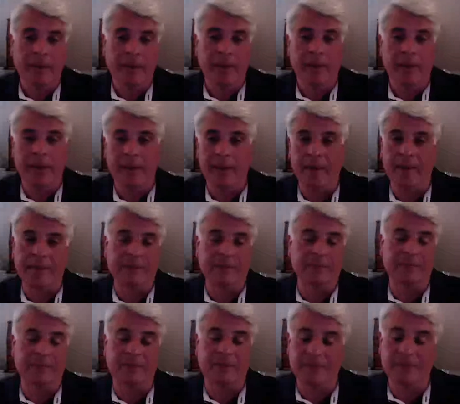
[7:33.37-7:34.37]

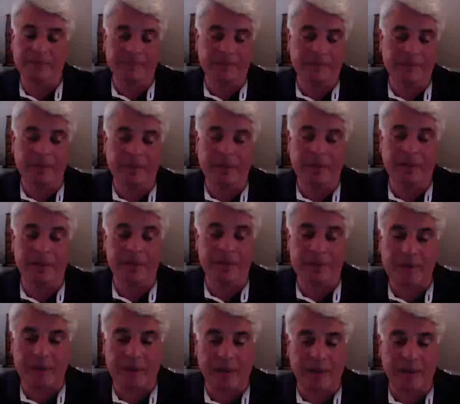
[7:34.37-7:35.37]
and it's
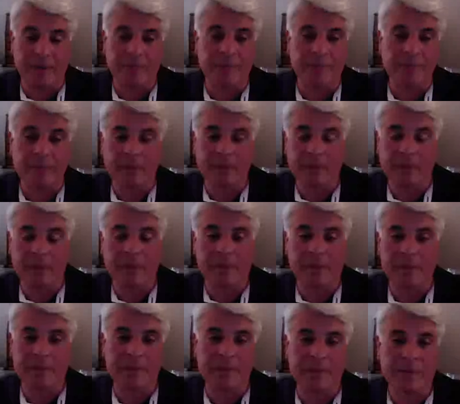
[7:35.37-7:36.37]
a
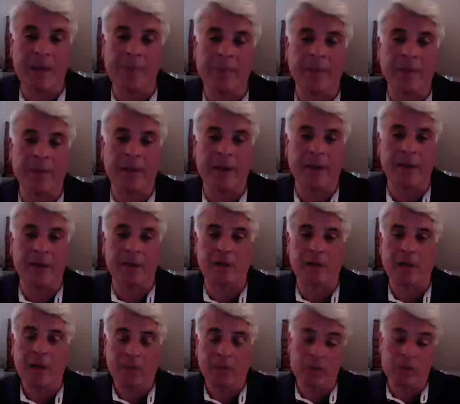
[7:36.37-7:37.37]
slap on the hands,
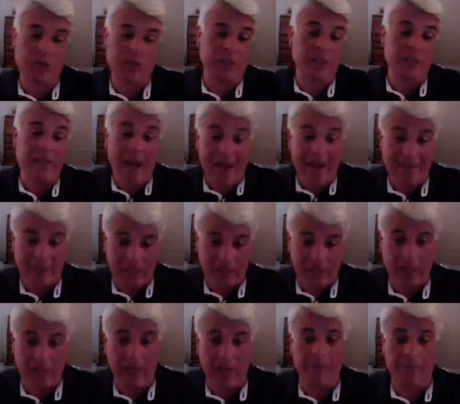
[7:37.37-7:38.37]
which is not the
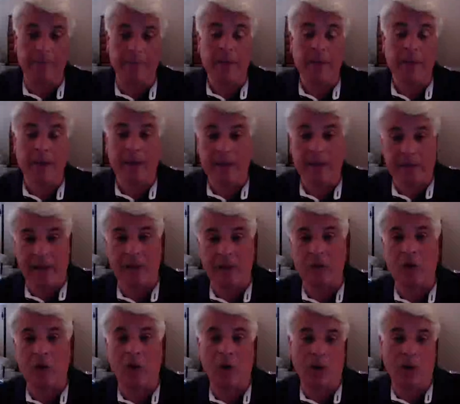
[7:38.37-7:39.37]
same as
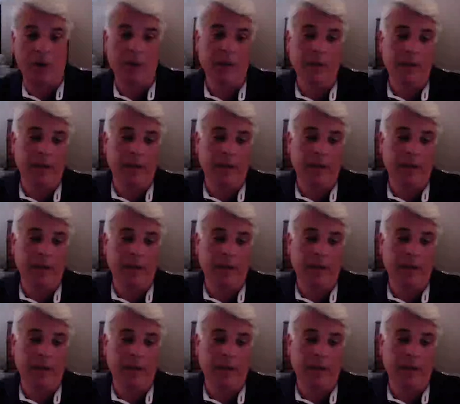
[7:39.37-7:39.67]
alcohol.